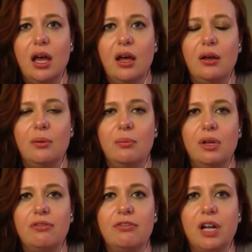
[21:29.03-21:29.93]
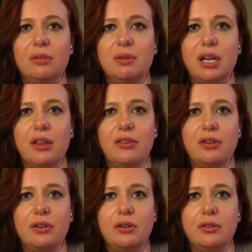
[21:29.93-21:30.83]
Um, following
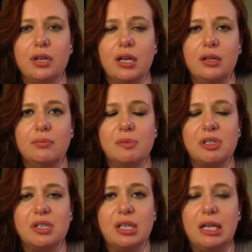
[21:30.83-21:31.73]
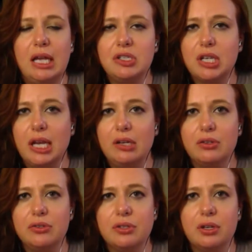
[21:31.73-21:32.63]
other um, special ed
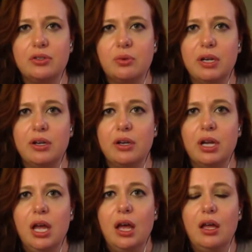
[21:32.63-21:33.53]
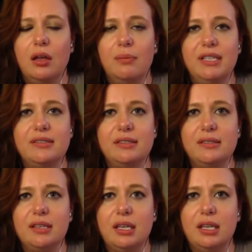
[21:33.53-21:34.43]
educators on Twitter, um,
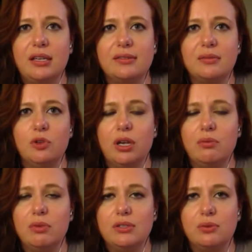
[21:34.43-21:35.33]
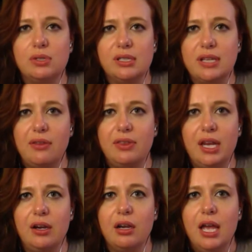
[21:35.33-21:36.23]
NCCE has some great resources out
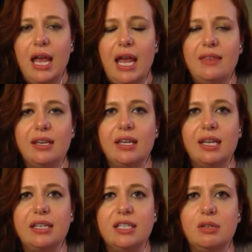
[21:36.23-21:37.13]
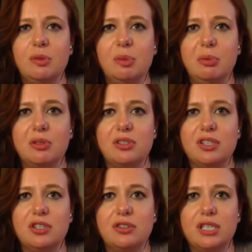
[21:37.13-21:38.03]
there, and then connecting with people
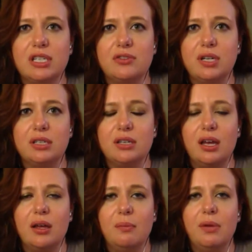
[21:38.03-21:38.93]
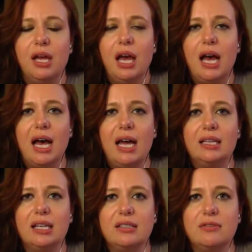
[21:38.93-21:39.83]
just in your district. Um,
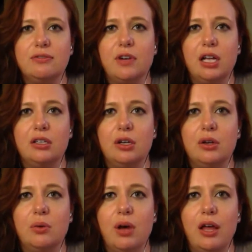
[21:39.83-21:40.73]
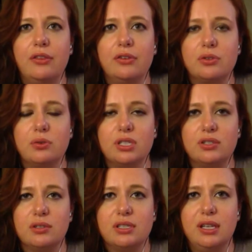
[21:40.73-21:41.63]
I like to follow other school
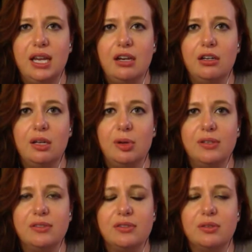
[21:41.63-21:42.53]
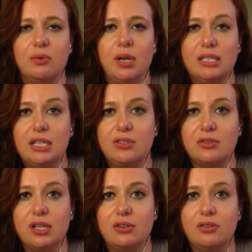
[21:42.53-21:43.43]
districts in the area because there's some great
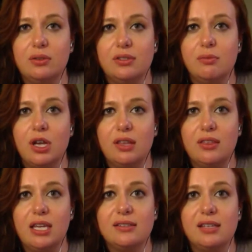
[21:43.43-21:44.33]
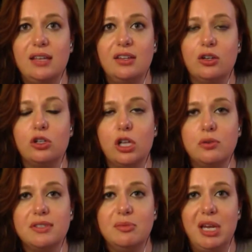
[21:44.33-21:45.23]
teachers that are doing some great things and they're
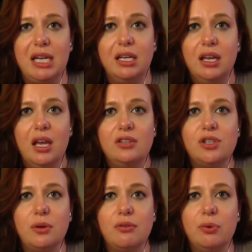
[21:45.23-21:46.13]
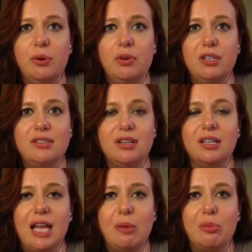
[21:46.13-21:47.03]
close to me. So if we wanted to
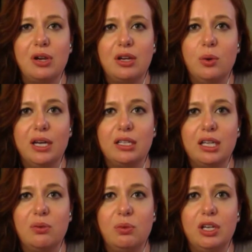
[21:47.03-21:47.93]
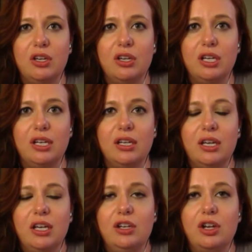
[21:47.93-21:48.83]
collaborate quickly, we could,
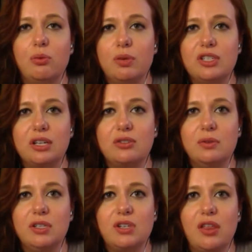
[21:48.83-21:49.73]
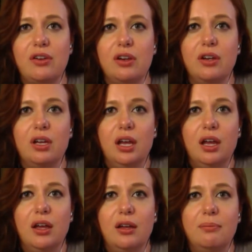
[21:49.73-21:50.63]
you know, reach out to each other,
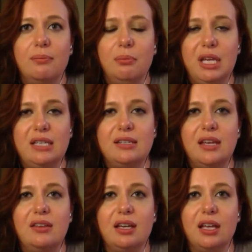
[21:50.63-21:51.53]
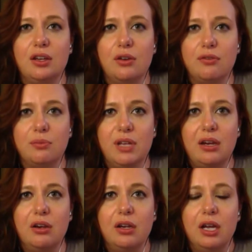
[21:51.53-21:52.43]
um, meet, and then kind of go from
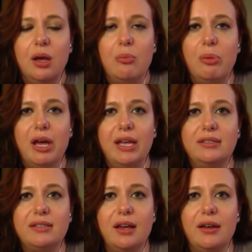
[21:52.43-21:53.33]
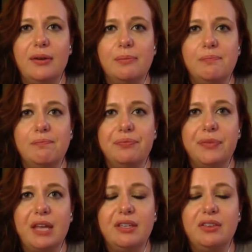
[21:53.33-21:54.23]
there. But um,
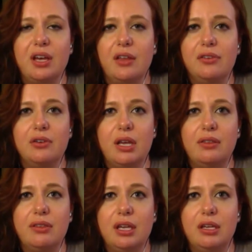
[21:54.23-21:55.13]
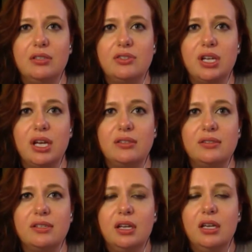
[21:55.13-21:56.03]
I think the other great thing is
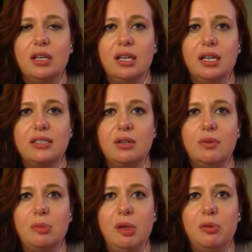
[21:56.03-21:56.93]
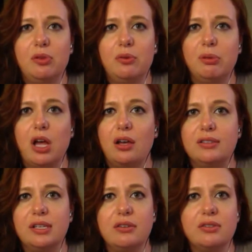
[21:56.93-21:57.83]
just connecting with people through
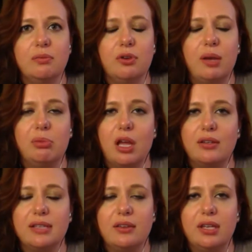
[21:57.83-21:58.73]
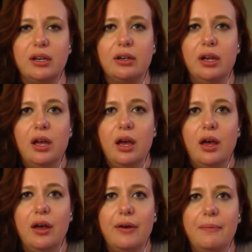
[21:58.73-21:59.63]
blogs. There are some great blogs out there
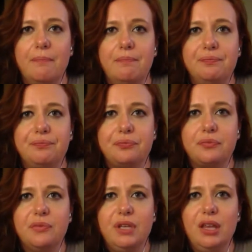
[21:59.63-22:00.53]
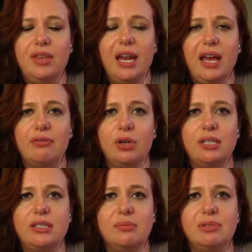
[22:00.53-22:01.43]
um, that have
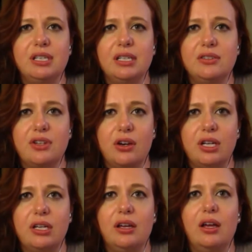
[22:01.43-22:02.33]
great tips to get started